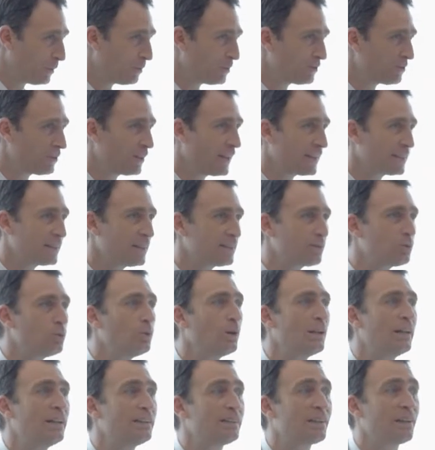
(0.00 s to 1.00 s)
It was connected
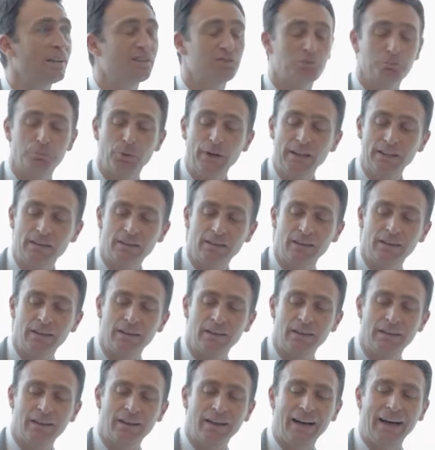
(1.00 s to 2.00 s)
to a little spring
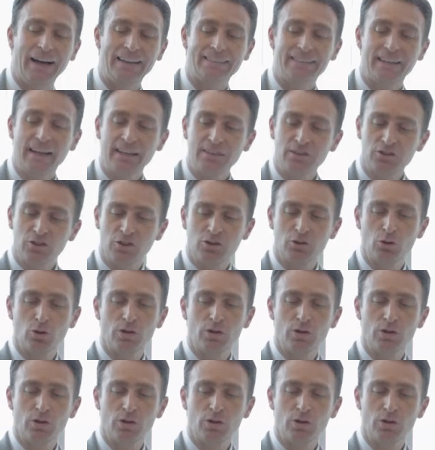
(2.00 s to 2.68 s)
attached